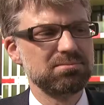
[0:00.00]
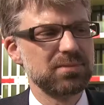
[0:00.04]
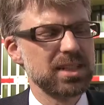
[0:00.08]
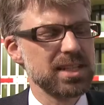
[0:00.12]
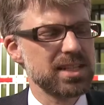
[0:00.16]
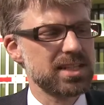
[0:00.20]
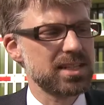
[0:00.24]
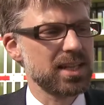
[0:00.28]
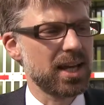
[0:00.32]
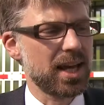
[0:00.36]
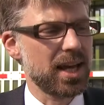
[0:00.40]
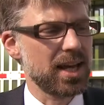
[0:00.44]
He
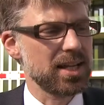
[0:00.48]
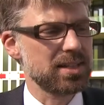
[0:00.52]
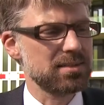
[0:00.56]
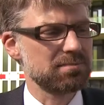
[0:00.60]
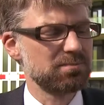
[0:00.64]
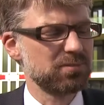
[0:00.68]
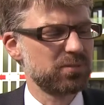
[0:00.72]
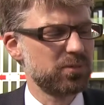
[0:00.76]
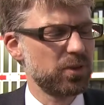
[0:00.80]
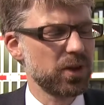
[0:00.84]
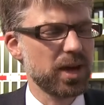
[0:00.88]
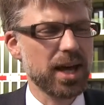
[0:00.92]
said,
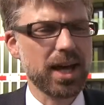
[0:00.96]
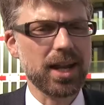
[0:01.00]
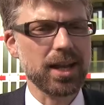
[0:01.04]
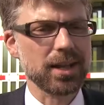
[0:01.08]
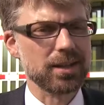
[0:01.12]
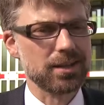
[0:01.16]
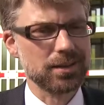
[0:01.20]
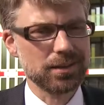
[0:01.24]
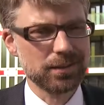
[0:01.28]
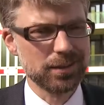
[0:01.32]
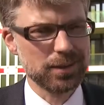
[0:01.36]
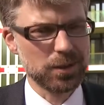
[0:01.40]
forget
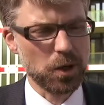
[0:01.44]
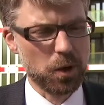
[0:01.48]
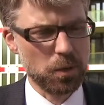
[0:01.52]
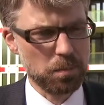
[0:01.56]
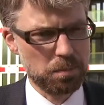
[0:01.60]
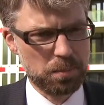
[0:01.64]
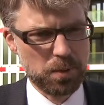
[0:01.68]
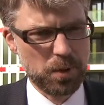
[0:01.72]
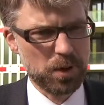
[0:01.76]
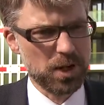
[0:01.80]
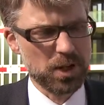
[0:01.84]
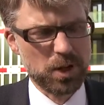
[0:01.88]
it,
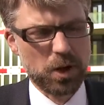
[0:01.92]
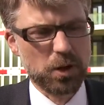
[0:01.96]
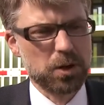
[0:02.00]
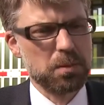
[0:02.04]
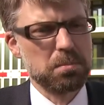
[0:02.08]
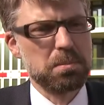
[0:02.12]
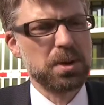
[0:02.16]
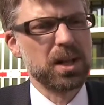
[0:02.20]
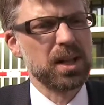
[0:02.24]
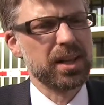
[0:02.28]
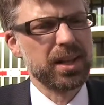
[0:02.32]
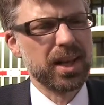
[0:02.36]
don't put it on the
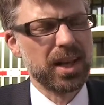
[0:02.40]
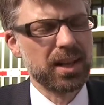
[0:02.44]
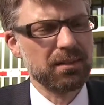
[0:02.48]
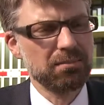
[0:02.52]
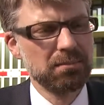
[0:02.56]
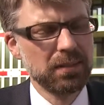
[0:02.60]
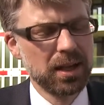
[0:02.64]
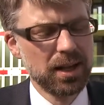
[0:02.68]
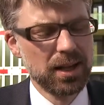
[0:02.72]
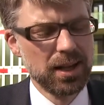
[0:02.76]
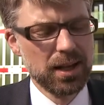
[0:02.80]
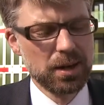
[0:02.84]
building
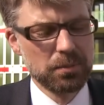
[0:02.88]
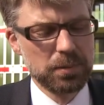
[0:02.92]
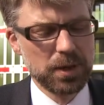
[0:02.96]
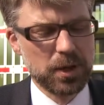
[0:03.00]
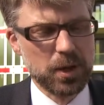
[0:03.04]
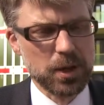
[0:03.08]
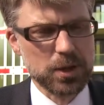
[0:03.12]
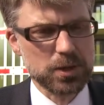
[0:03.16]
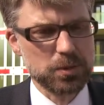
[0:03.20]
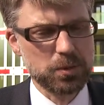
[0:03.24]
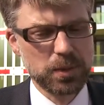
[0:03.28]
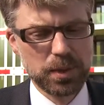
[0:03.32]

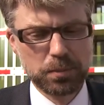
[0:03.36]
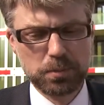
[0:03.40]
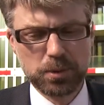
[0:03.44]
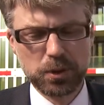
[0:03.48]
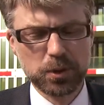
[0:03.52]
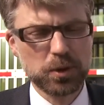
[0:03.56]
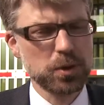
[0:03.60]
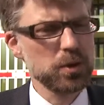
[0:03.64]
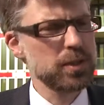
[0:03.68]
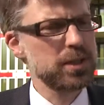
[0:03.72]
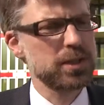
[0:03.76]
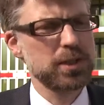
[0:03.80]
because we
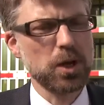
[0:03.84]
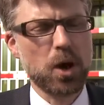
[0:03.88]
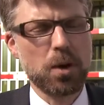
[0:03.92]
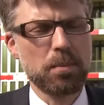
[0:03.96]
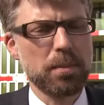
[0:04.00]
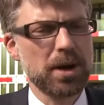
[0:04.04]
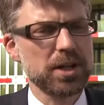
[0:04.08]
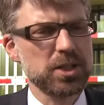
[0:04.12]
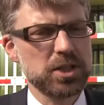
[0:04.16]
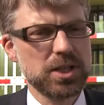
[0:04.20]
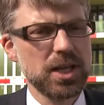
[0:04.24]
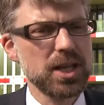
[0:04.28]
produce so
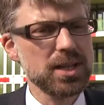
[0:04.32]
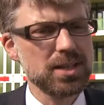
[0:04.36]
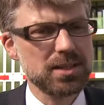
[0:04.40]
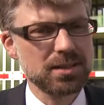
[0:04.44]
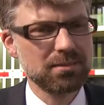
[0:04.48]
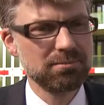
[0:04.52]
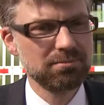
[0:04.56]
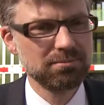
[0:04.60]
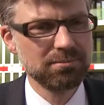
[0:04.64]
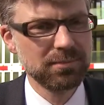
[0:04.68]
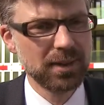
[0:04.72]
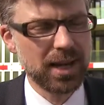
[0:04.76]
much heat
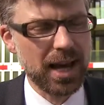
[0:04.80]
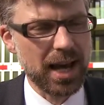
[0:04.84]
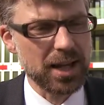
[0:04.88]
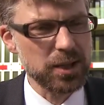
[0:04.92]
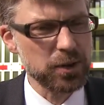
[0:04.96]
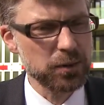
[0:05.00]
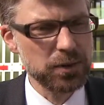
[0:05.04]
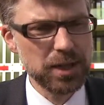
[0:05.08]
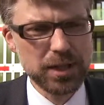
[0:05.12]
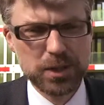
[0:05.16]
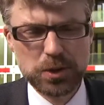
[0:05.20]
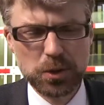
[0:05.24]
and
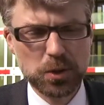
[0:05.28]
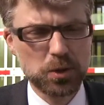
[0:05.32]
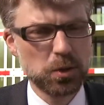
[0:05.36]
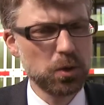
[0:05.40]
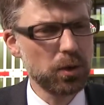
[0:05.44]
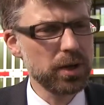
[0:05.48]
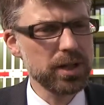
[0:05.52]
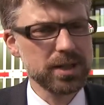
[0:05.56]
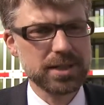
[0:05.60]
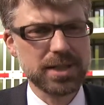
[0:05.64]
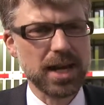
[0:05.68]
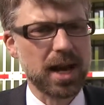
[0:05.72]
you need to
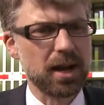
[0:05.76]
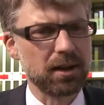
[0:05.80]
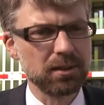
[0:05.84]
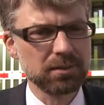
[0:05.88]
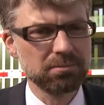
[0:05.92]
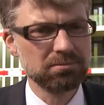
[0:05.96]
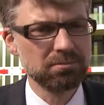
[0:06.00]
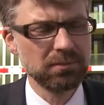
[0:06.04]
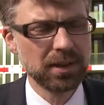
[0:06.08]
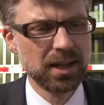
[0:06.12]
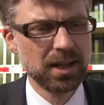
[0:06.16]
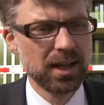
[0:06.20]
cool it
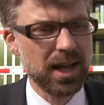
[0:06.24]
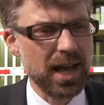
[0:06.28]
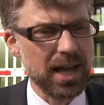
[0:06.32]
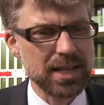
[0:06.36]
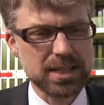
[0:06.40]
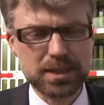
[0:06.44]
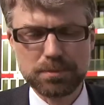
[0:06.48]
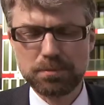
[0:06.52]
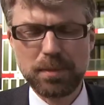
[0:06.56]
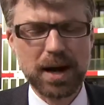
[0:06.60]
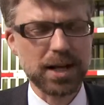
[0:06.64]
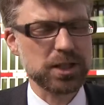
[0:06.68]
down,
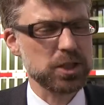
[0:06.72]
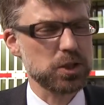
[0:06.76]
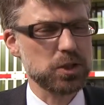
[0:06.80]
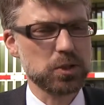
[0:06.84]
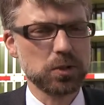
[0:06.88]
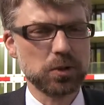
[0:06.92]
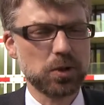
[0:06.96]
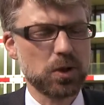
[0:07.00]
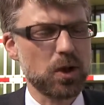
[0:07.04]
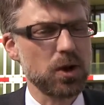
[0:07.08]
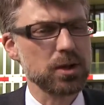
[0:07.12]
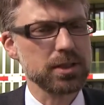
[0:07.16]
it's much
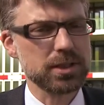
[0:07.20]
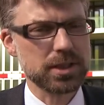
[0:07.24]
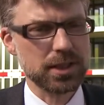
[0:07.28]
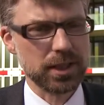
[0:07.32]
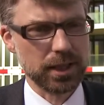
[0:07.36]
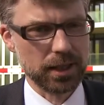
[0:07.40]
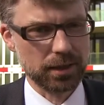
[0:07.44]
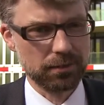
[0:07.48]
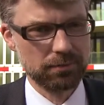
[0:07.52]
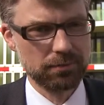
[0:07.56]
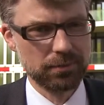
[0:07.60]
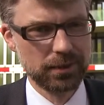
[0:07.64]
too
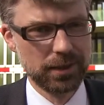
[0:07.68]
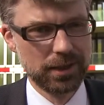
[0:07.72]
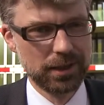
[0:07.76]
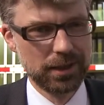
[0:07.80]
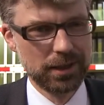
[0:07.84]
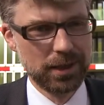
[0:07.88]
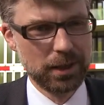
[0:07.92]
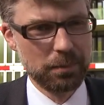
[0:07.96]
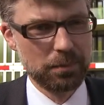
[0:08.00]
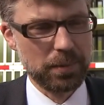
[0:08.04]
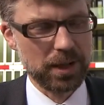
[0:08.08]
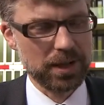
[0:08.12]
costly.
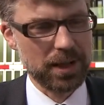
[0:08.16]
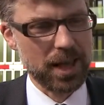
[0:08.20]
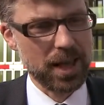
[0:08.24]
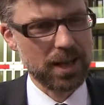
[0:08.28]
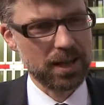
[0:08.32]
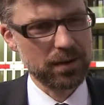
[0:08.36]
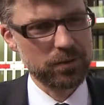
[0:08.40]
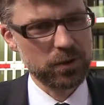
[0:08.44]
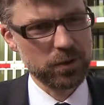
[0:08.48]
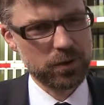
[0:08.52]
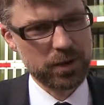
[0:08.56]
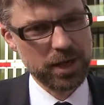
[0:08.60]
But
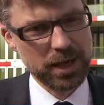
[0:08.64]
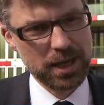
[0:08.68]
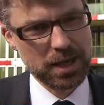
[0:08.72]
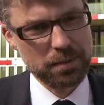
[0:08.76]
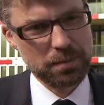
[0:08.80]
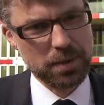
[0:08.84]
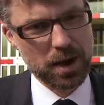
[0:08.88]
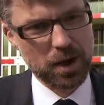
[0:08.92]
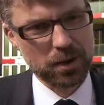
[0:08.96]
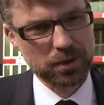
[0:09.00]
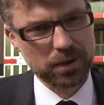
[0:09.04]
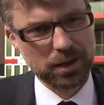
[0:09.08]
then if you think
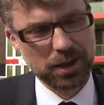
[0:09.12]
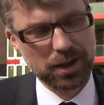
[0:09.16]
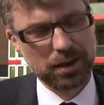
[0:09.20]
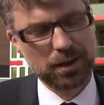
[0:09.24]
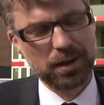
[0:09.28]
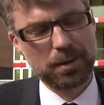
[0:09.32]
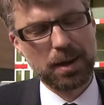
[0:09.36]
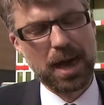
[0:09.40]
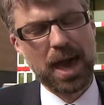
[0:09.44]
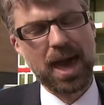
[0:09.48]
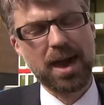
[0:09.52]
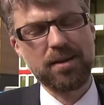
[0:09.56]
about
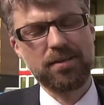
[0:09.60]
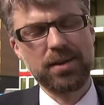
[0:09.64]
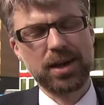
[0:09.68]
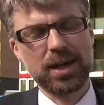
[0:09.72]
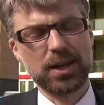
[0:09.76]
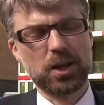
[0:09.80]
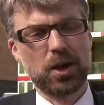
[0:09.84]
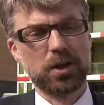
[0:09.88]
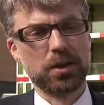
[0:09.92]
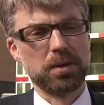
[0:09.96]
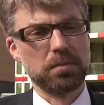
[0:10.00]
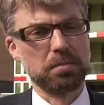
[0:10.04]
having
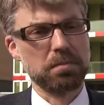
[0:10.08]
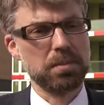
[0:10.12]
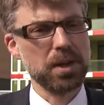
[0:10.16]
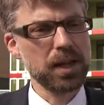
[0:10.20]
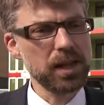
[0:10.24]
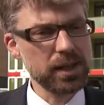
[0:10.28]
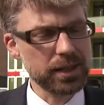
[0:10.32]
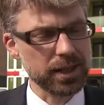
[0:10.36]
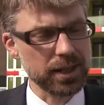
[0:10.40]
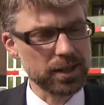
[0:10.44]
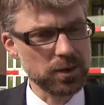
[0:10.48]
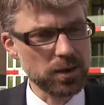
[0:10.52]
it on the
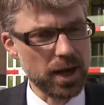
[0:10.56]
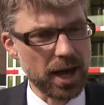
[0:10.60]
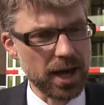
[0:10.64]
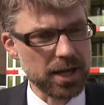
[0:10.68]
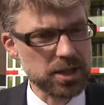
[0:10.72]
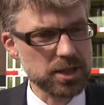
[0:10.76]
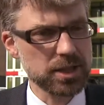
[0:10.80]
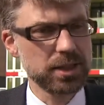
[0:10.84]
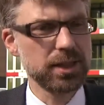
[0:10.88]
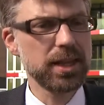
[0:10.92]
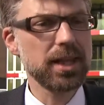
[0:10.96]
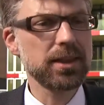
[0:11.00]
building, you
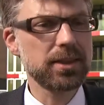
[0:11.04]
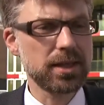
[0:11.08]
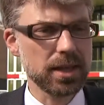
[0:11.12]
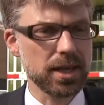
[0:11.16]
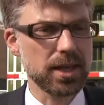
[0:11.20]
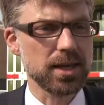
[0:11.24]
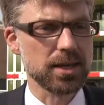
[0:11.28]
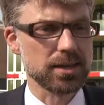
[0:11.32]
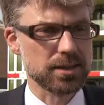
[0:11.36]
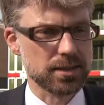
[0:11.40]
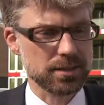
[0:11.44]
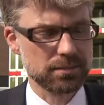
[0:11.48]
actually need the
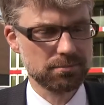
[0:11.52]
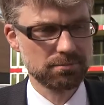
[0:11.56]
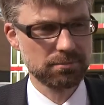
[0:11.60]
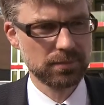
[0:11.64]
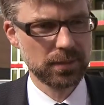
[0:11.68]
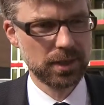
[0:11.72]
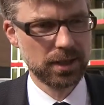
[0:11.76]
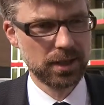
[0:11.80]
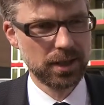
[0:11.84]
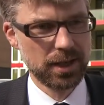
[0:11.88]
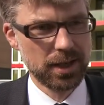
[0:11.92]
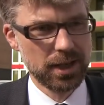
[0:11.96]
heat.
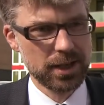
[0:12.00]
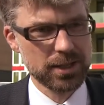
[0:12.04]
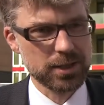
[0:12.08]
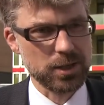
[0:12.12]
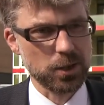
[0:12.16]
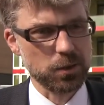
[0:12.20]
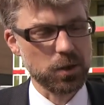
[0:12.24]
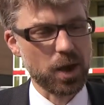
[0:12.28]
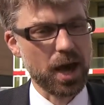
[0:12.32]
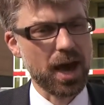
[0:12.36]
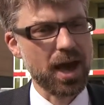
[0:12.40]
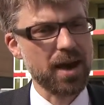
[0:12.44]

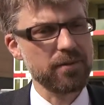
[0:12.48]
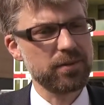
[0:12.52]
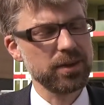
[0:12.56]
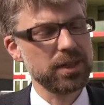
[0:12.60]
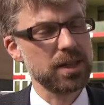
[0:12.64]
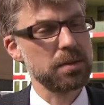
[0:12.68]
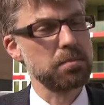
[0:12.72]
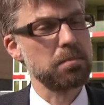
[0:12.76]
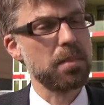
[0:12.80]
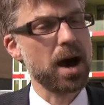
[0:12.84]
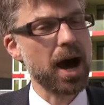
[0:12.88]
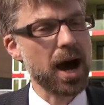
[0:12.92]
So you have a
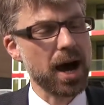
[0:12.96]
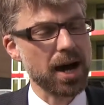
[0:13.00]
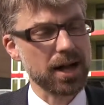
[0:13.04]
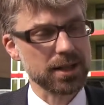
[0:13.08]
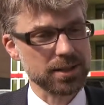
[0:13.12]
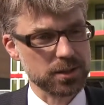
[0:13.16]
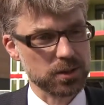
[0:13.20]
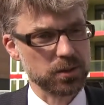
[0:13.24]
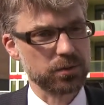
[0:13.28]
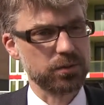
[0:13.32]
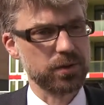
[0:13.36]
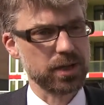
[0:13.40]

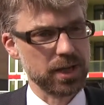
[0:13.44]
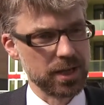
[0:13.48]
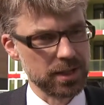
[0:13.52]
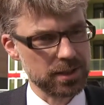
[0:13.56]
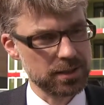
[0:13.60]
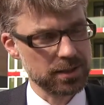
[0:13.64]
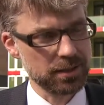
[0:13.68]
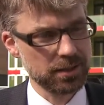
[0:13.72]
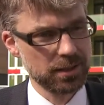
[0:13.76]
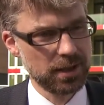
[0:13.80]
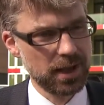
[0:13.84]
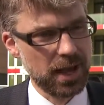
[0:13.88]
demand of
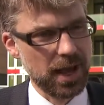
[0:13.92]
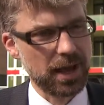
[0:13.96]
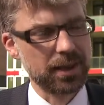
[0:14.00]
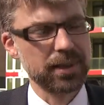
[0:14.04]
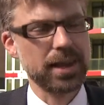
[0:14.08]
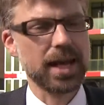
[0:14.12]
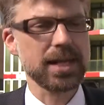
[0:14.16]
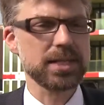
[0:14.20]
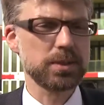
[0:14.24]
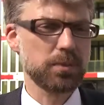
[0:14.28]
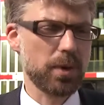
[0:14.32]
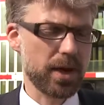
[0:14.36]
heat, and
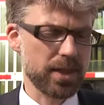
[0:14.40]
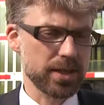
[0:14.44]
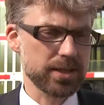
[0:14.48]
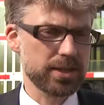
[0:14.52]
that's where